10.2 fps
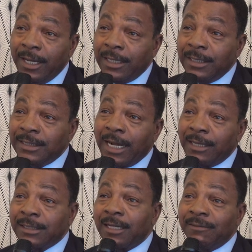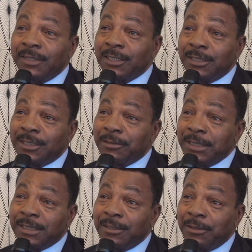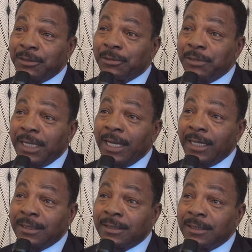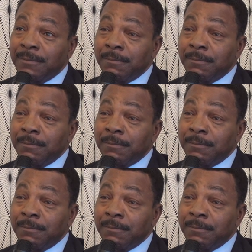an entire television series in those 3 days.